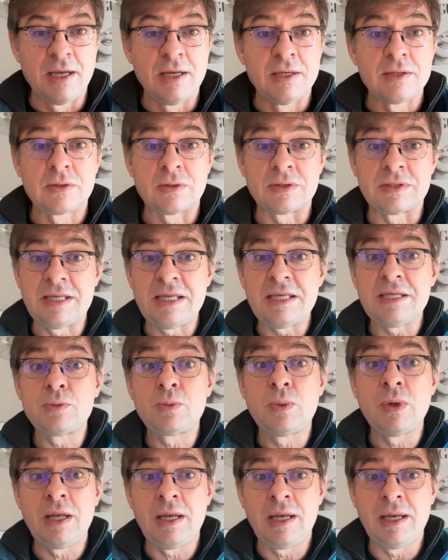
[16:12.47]
So this
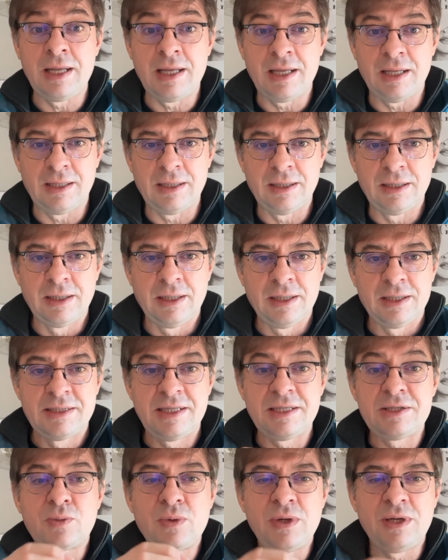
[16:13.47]

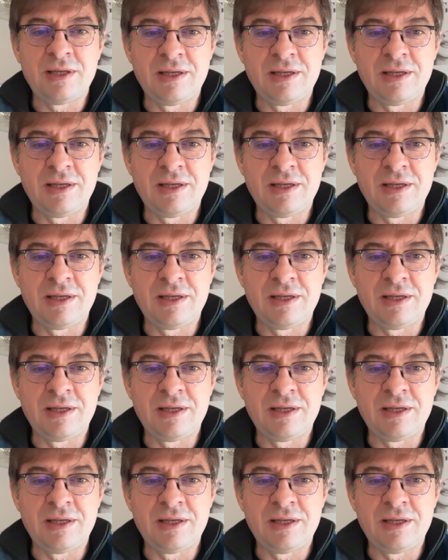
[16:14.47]
will